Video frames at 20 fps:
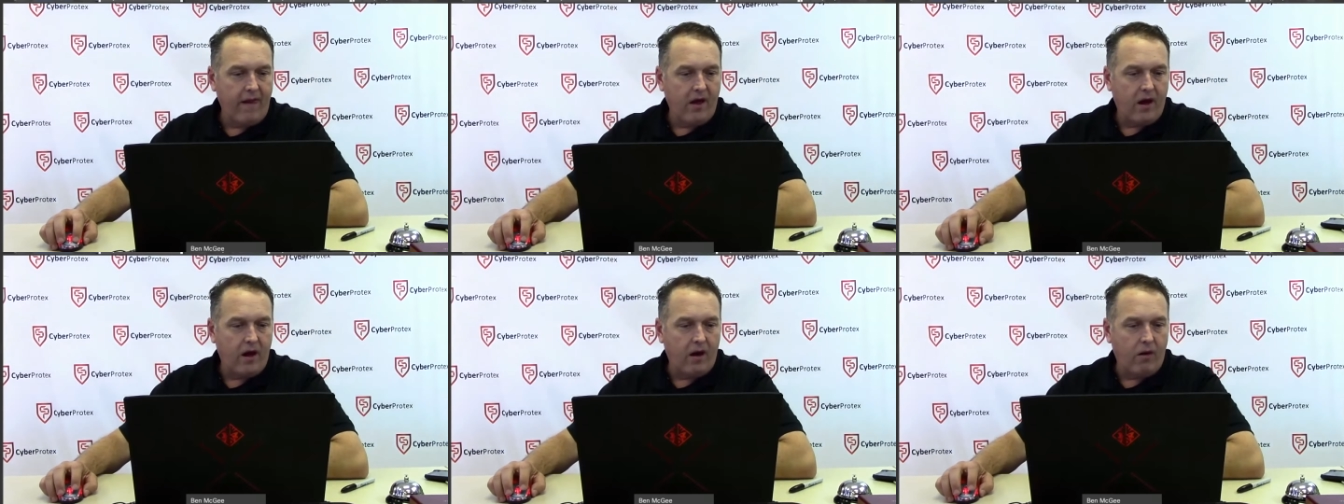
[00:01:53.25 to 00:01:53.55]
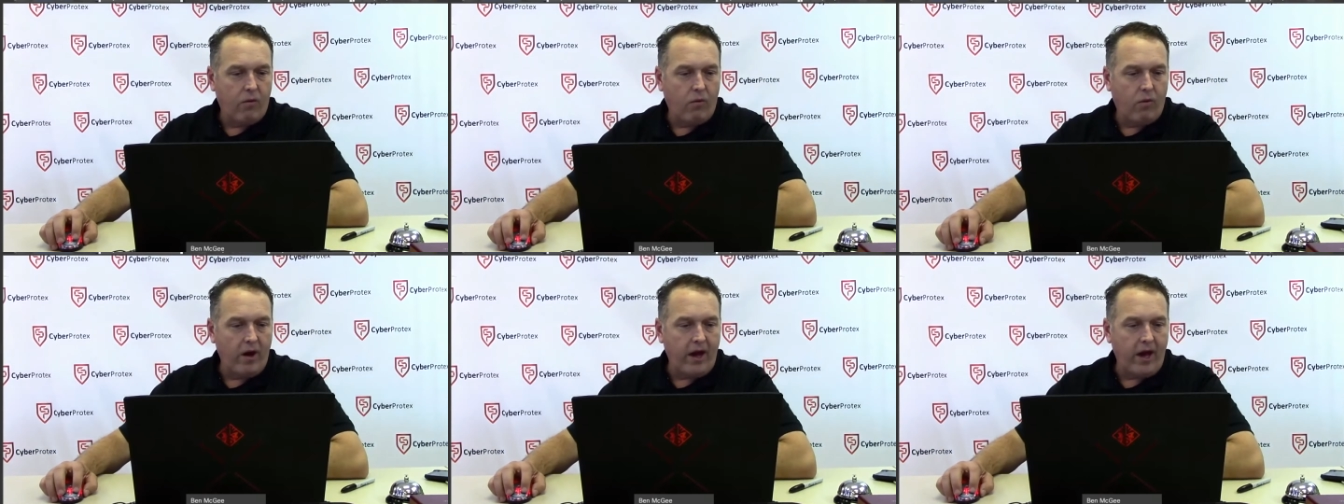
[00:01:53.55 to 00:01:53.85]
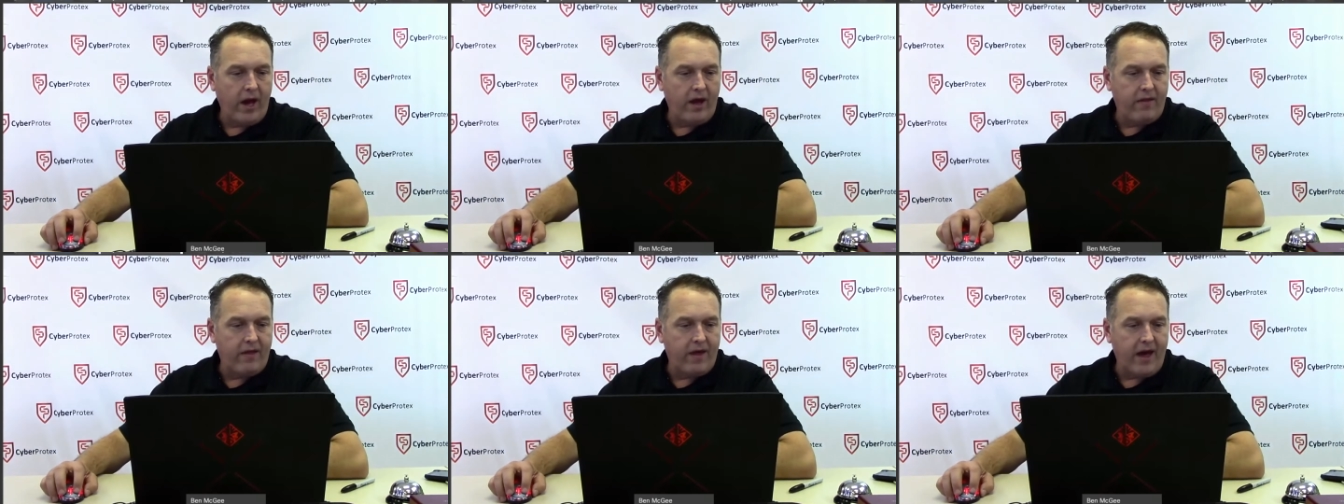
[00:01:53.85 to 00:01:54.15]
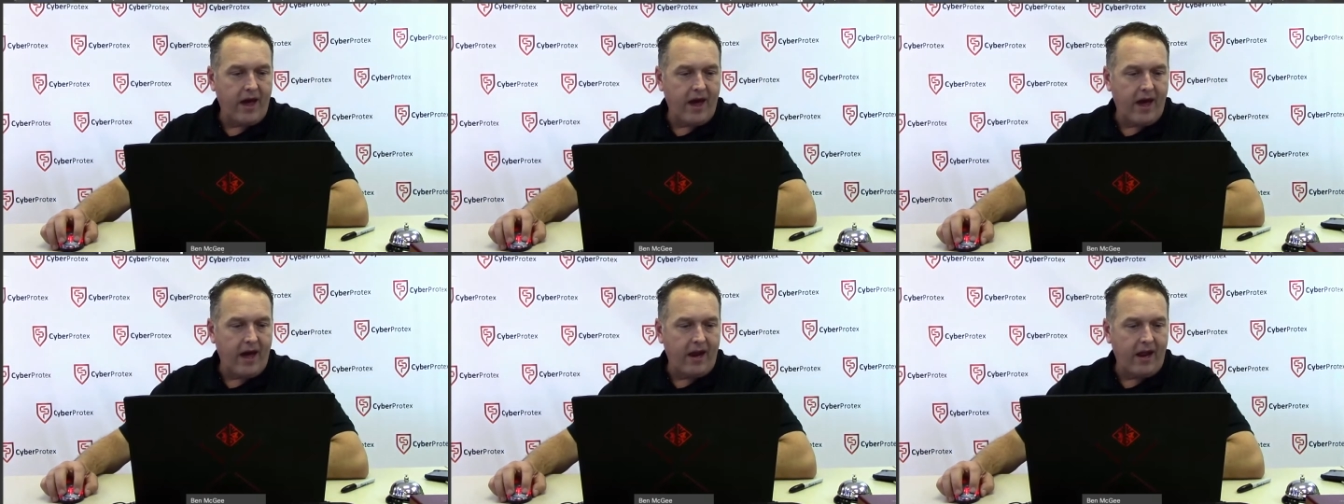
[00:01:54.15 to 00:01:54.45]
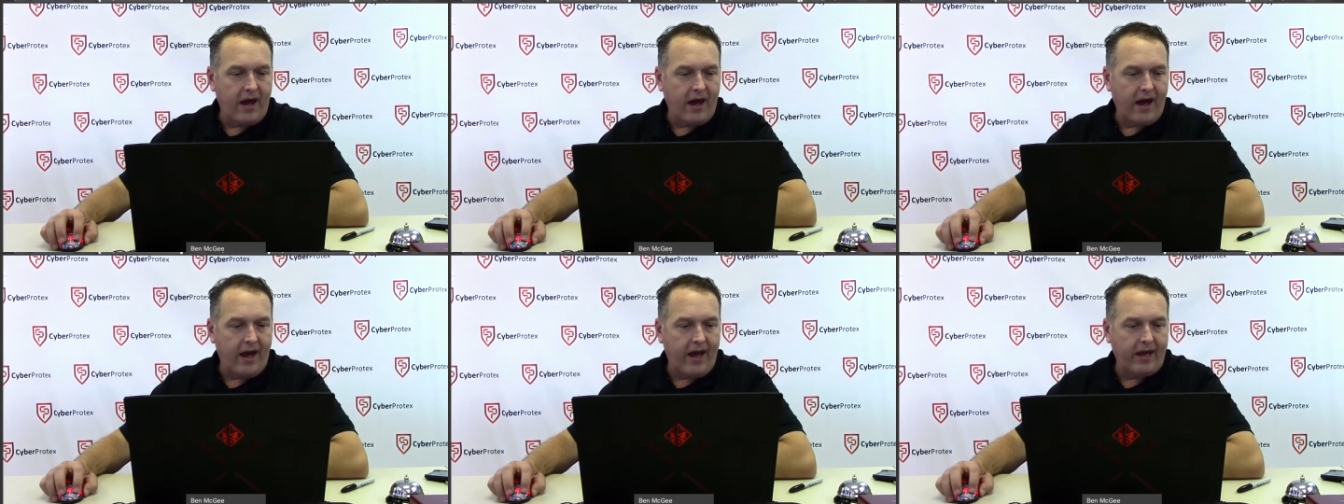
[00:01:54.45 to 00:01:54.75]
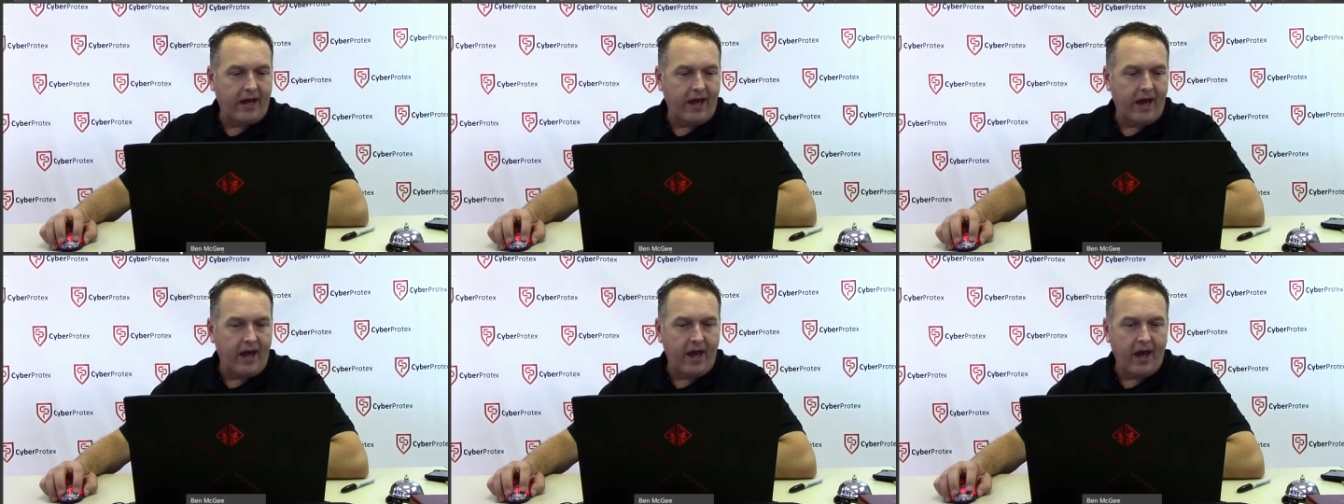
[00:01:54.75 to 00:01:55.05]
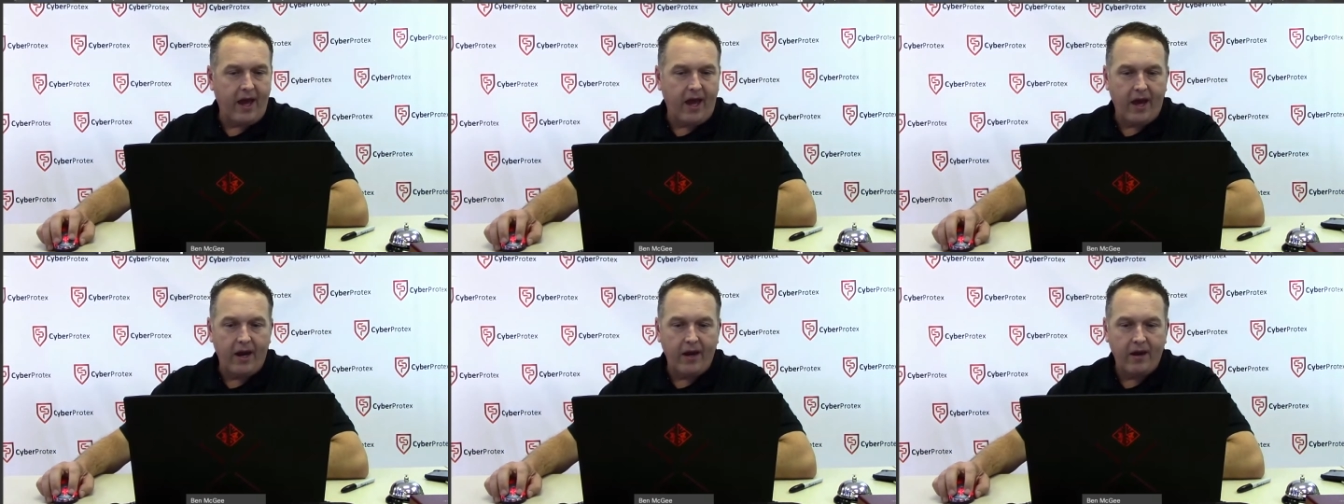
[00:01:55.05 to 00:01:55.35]
a way that I
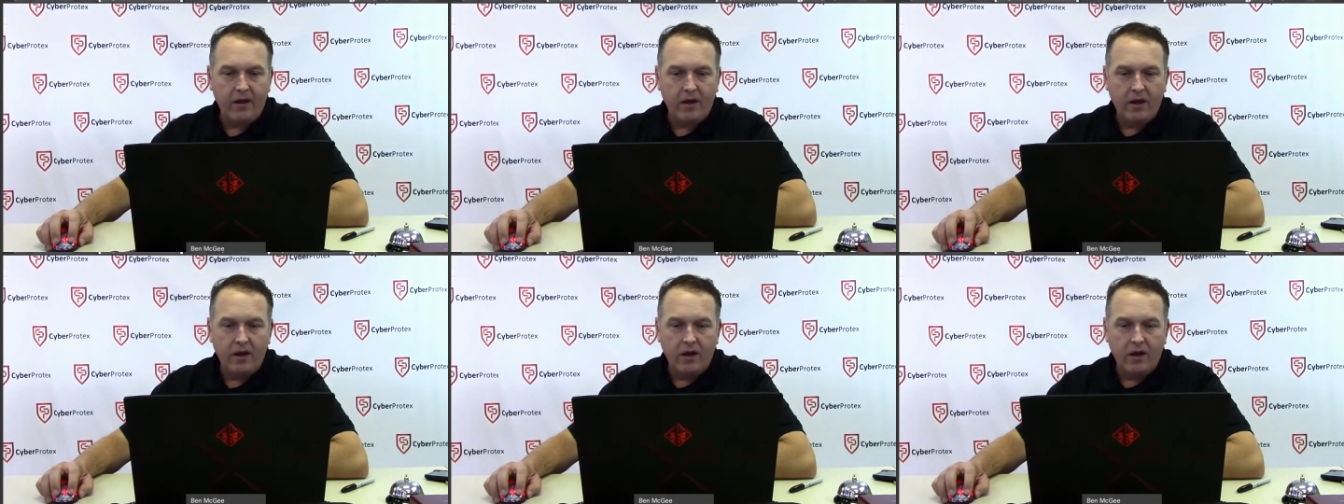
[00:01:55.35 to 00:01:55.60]
can